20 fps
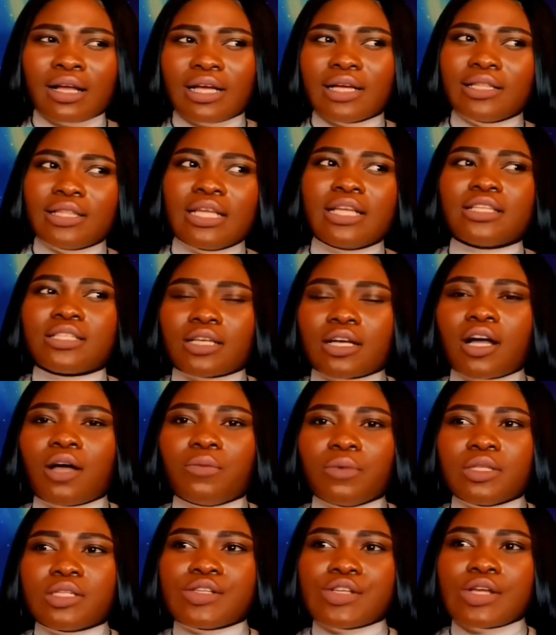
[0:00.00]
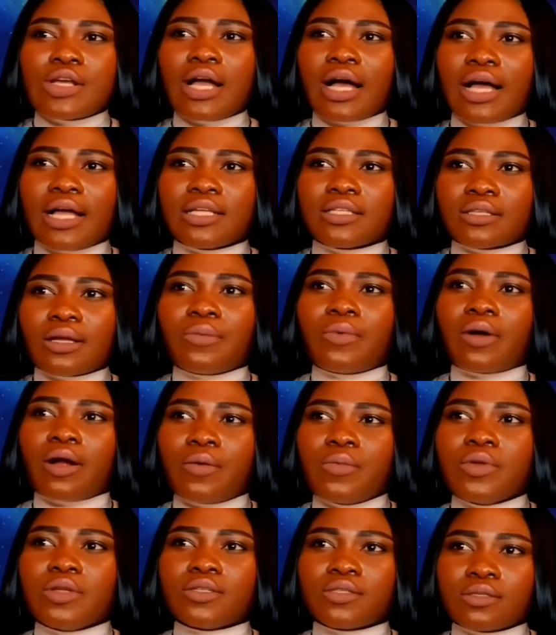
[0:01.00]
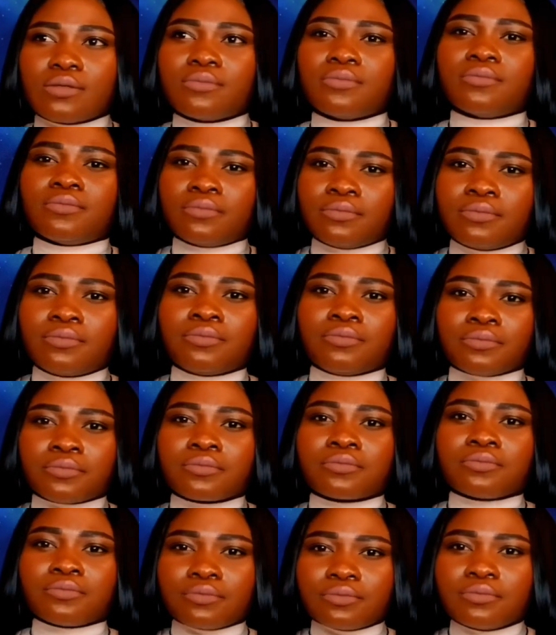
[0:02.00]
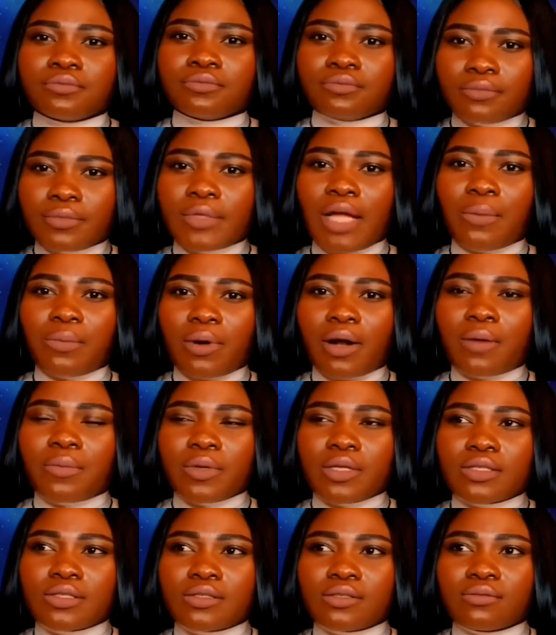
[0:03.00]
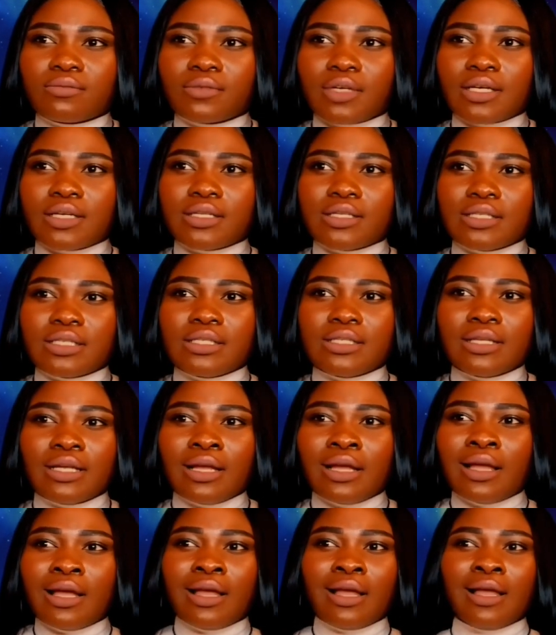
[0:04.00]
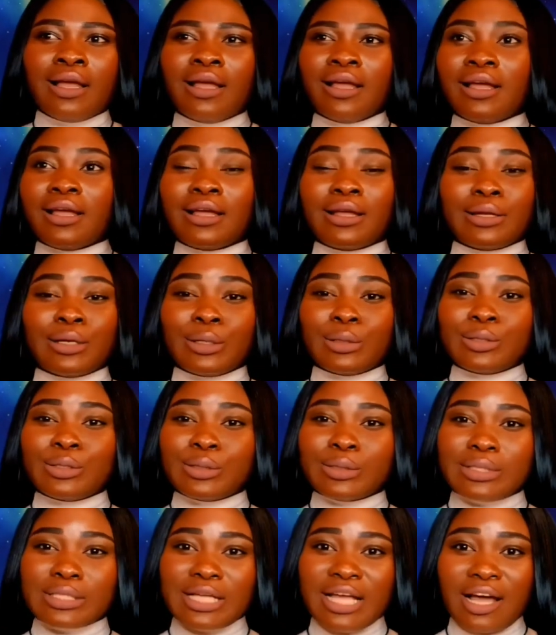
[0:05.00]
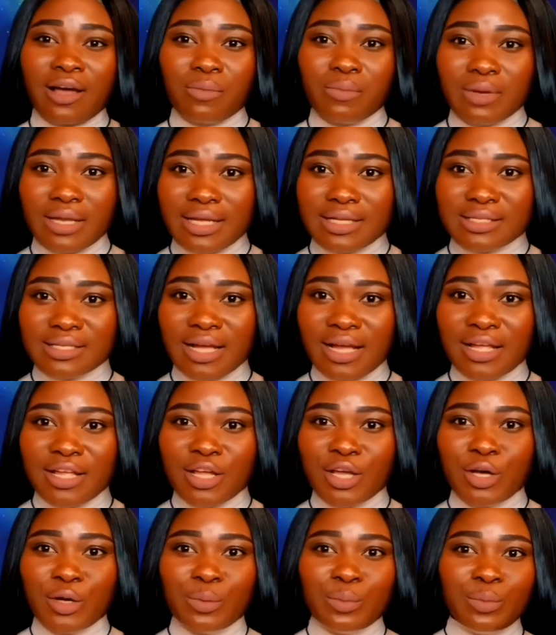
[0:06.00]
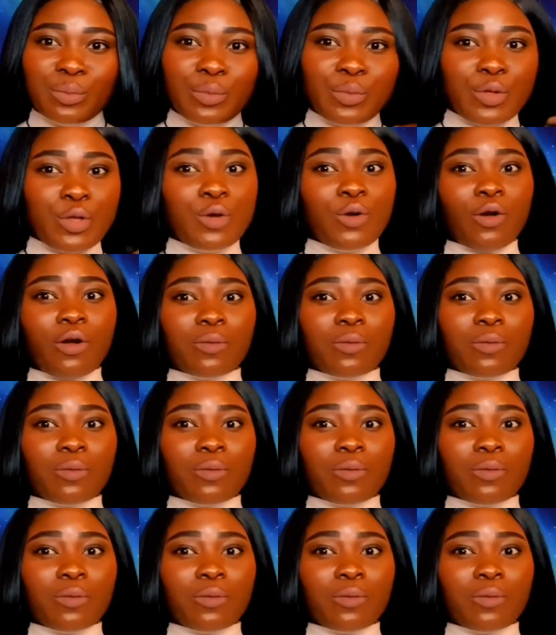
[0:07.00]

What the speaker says: good things are coming to you guys. I promise. I promise. Cause don't you see how blessed I am? You